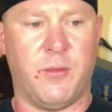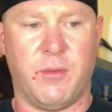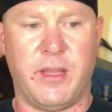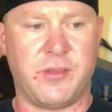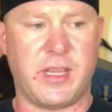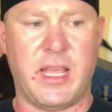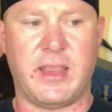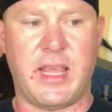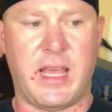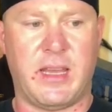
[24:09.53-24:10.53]
We usually
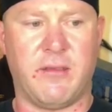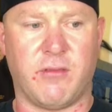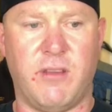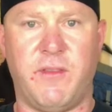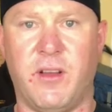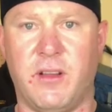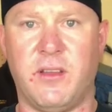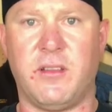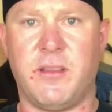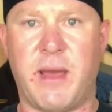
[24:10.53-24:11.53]
hit that,
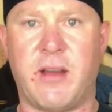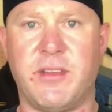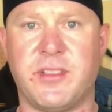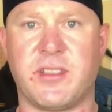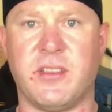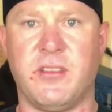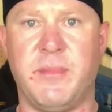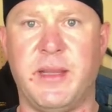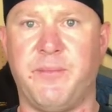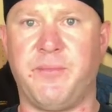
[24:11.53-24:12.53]
refill the batteries just a little
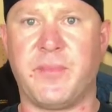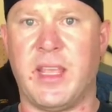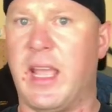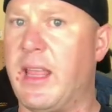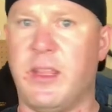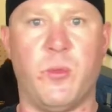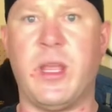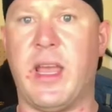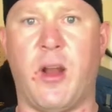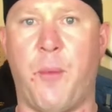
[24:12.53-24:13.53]
bit, and then
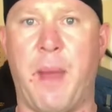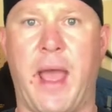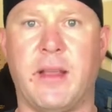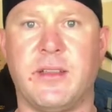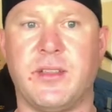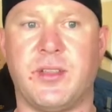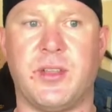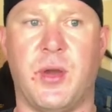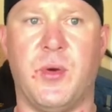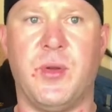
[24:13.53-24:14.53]
we head on back.
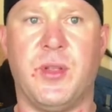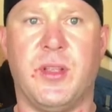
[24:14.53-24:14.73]
So